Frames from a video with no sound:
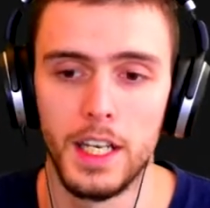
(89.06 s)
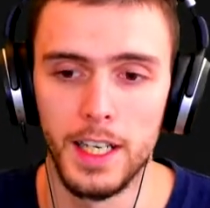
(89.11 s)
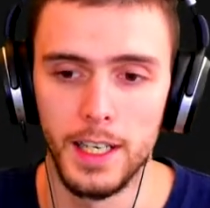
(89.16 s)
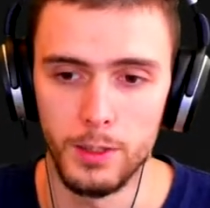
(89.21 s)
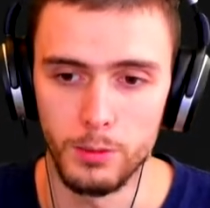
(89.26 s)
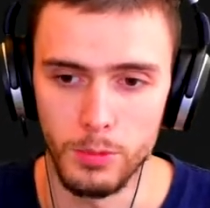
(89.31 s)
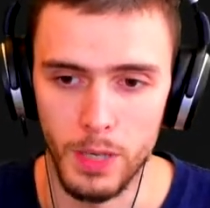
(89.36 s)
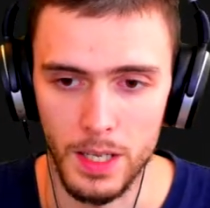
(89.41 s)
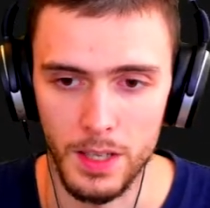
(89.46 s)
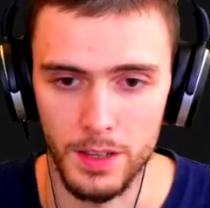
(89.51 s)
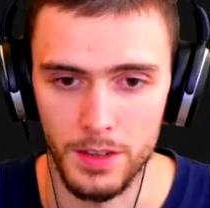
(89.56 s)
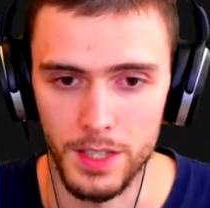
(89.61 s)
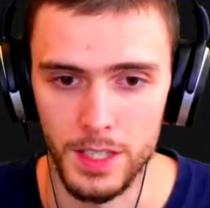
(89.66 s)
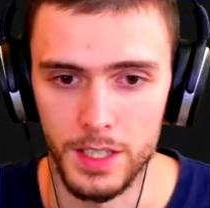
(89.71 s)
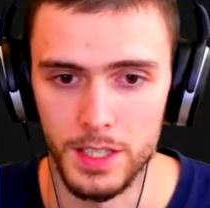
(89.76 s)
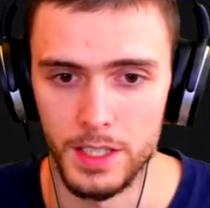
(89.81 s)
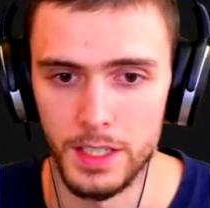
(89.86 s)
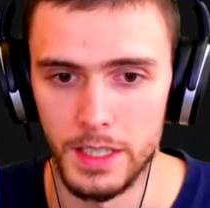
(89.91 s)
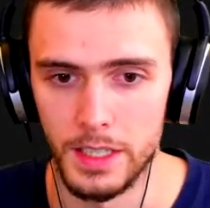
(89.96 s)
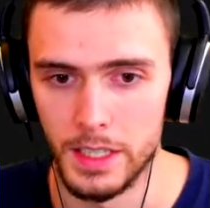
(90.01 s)
rather
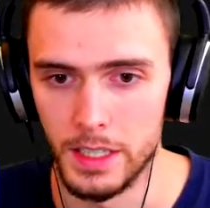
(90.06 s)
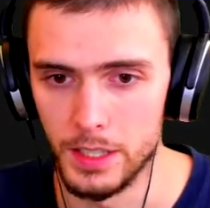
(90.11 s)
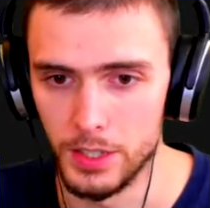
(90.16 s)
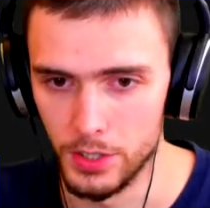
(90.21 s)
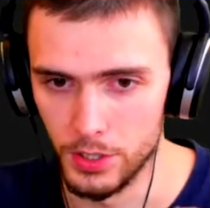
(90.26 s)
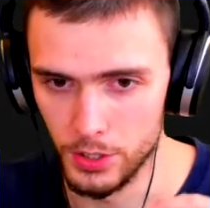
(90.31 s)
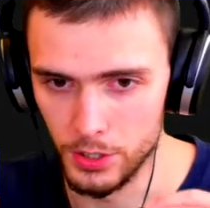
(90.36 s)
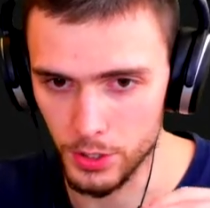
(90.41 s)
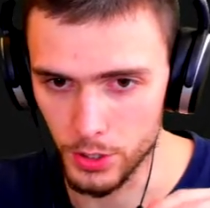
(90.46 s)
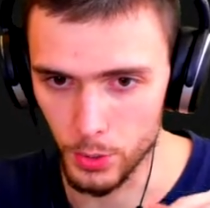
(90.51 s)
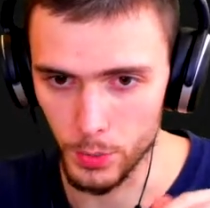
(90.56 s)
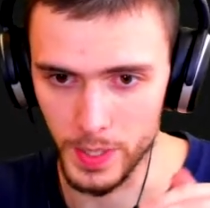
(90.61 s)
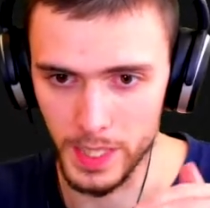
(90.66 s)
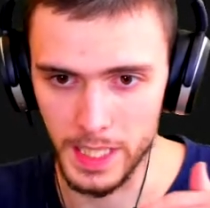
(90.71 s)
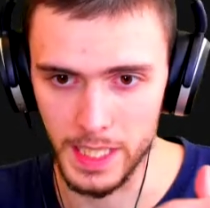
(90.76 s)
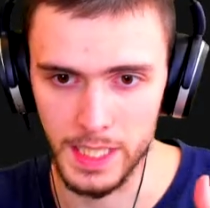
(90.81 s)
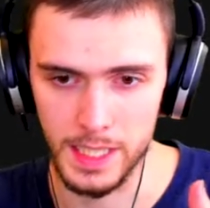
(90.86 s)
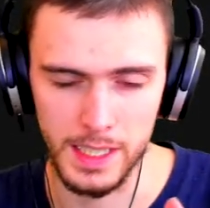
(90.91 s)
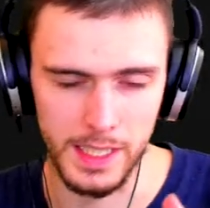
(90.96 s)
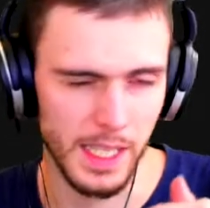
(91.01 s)
than doing
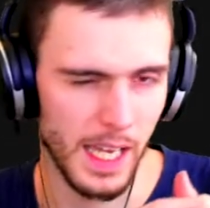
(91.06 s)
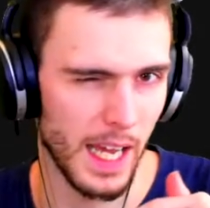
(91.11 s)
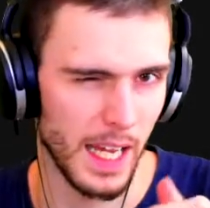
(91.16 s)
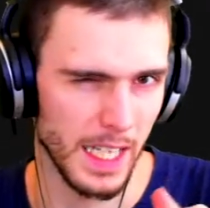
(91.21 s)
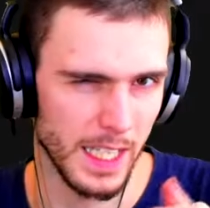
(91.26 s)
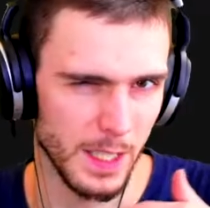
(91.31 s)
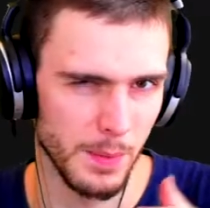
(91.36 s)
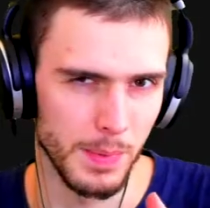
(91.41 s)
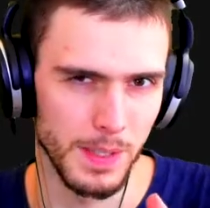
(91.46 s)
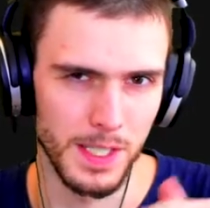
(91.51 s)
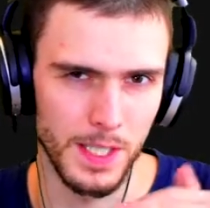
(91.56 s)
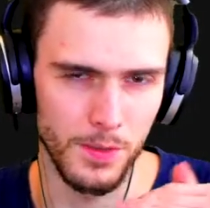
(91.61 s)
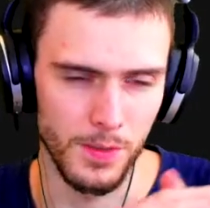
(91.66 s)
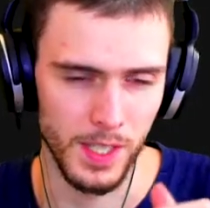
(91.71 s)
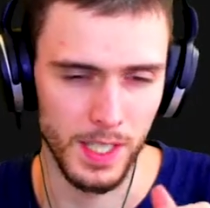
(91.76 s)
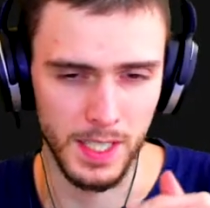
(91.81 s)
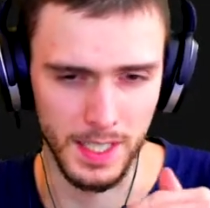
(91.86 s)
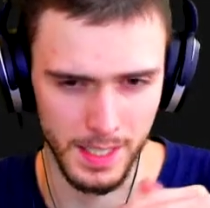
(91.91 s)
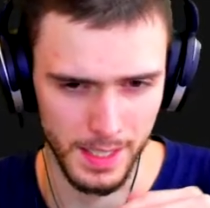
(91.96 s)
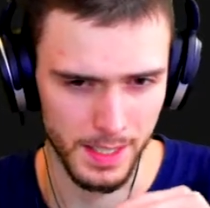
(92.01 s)
it at
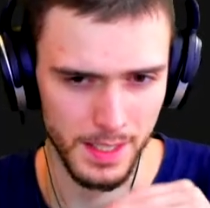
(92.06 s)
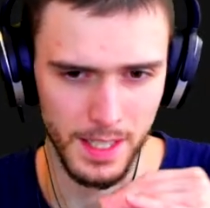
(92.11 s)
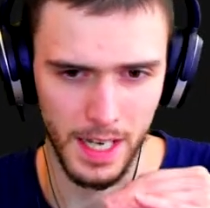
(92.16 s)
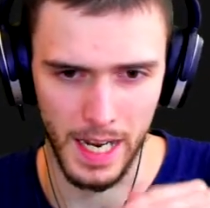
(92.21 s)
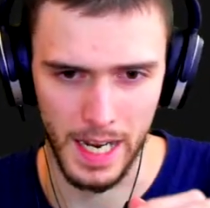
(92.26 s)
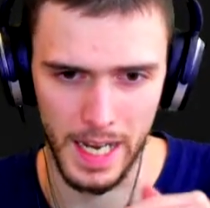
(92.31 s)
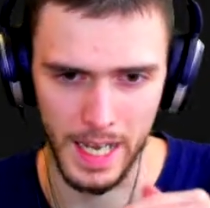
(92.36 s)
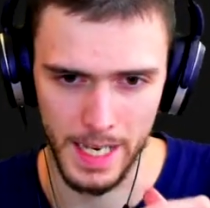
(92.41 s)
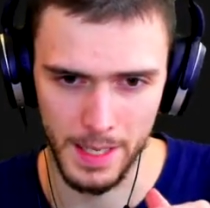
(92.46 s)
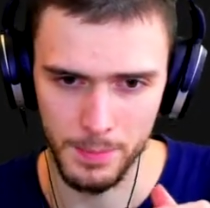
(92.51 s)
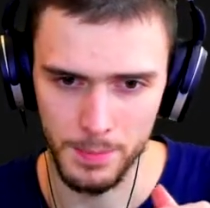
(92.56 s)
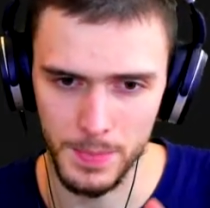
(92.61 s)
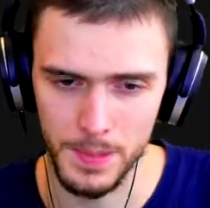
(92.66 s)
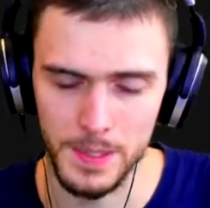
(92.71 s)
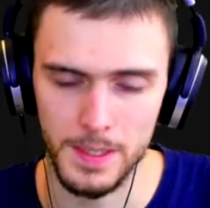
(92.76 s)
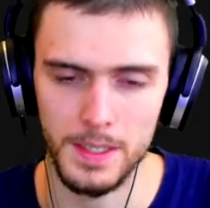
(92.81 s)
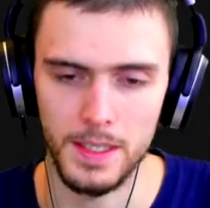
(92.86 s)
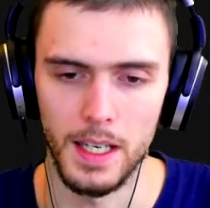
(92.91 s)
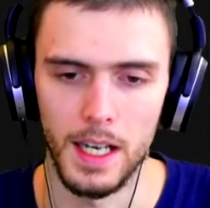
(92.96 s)
specific times.